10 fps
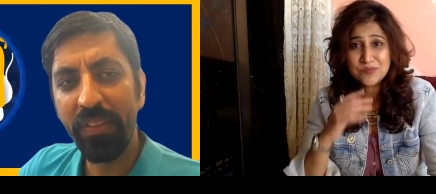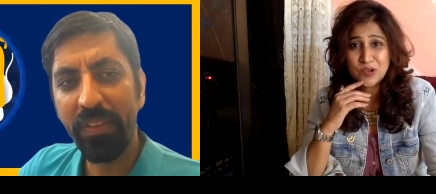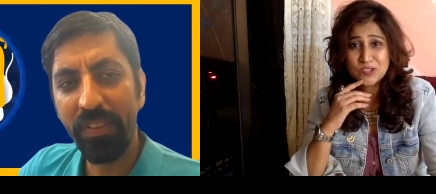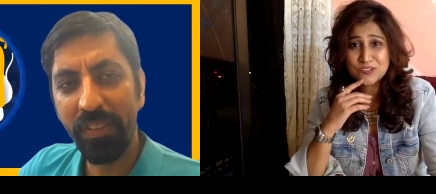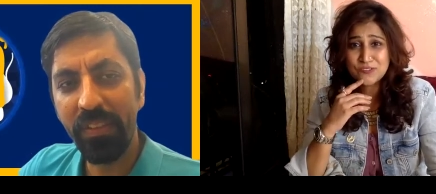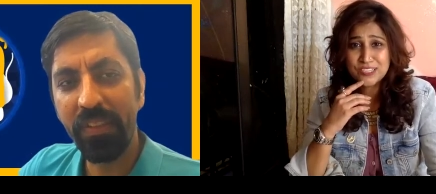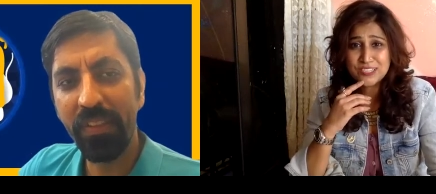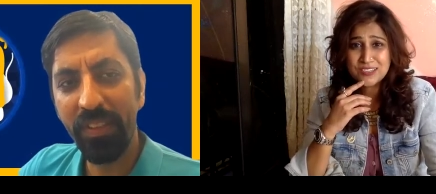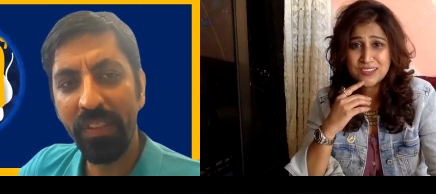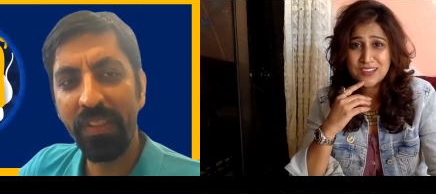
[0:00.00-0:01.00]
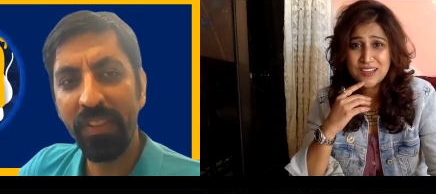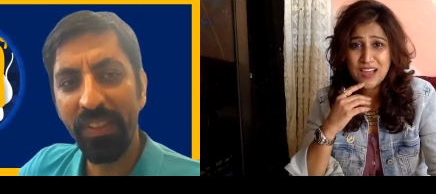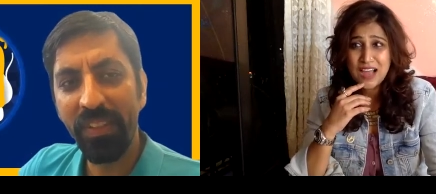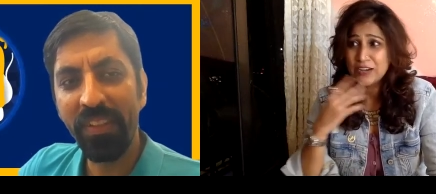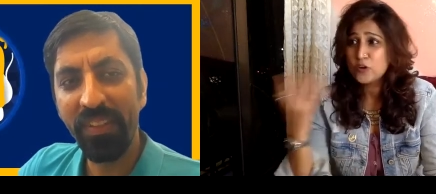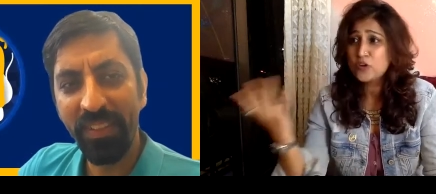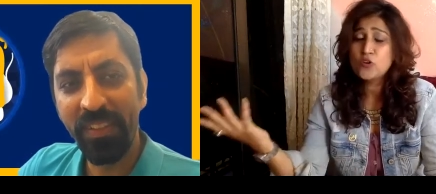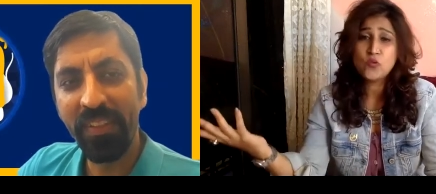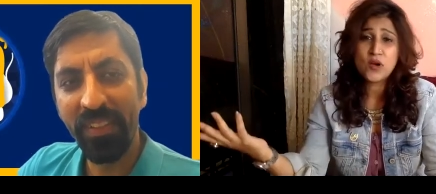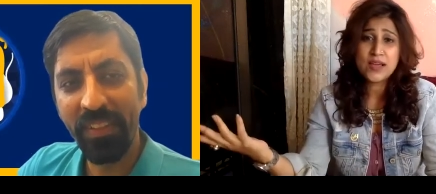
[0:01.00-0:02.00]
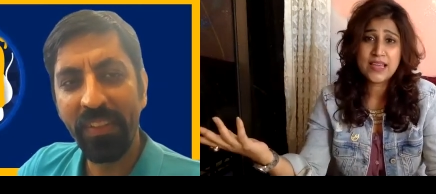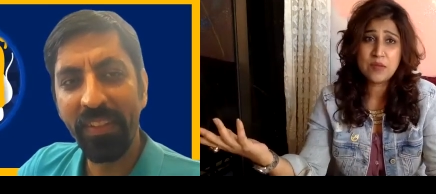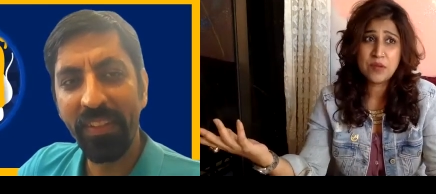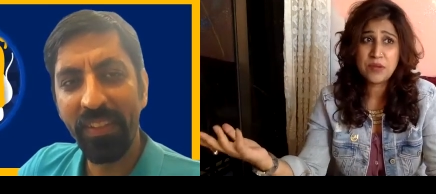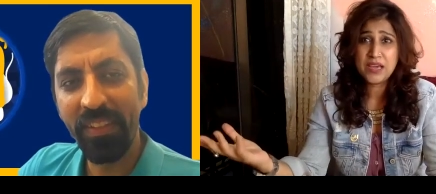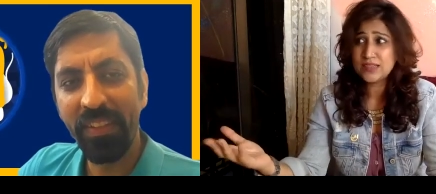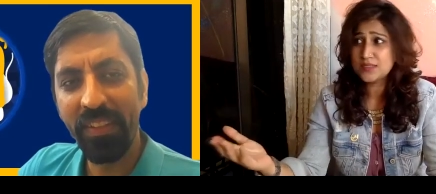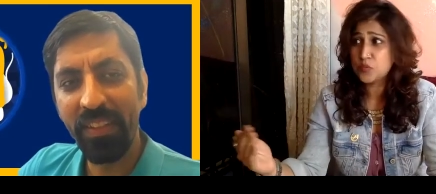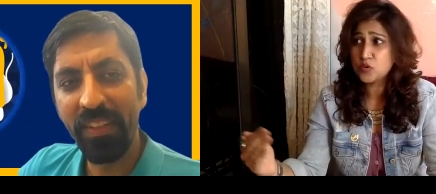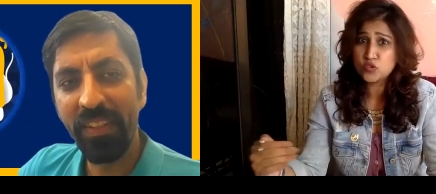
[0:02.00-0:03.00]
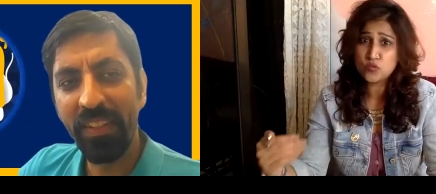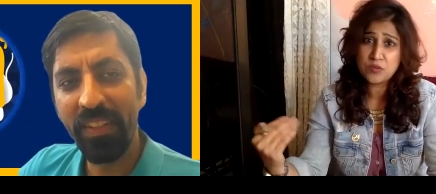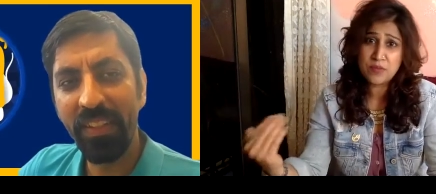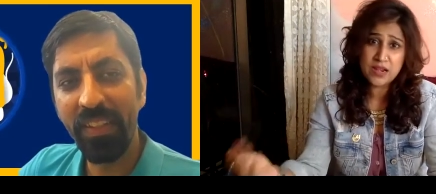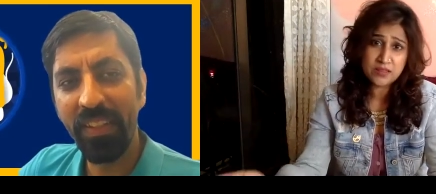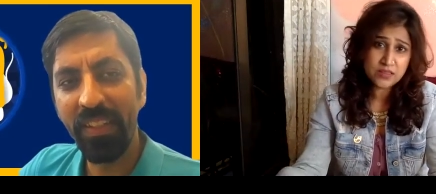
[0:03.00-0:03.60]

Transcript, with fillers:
Speaker 1: because of it i don't know who i am am i supposed to be better